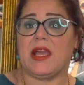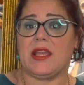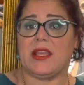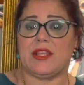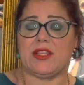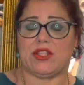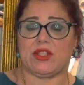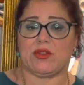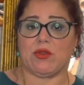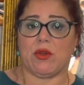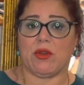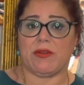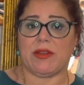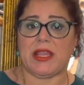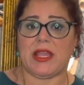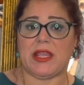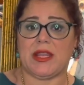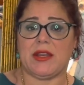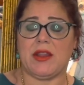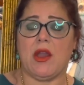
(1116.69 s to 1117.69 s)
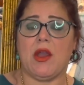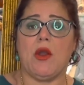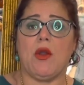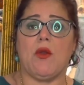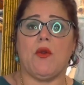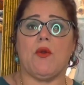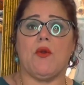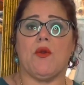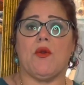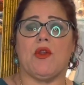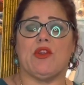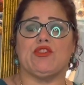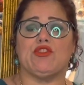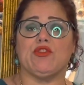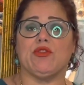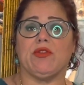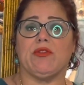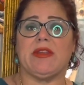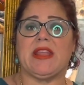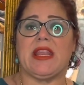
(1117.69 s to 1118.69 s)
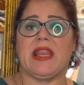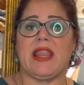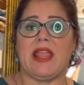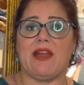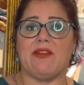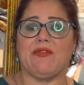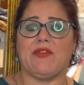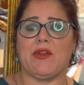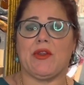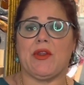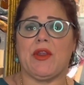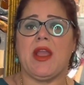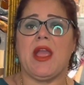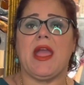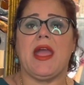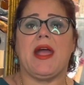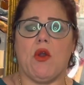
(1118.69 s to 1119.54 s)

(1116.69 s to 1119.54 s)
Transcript: historian or jewelry lover,